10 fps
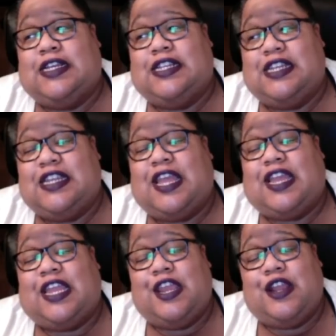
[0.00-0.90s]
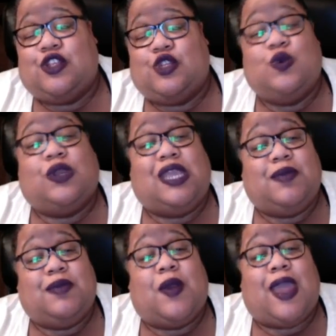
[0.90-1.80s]
didn't adhere to
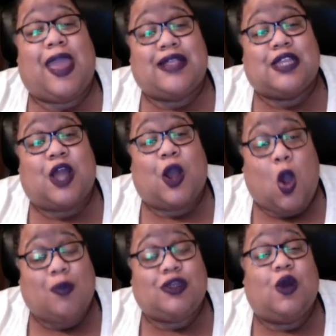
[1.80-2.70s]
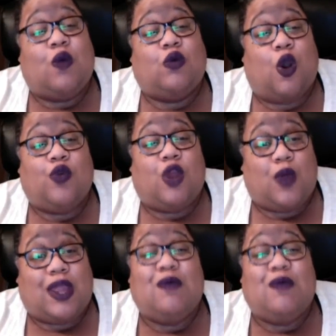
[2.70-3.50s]
keep your ass at home and don't go nowhere.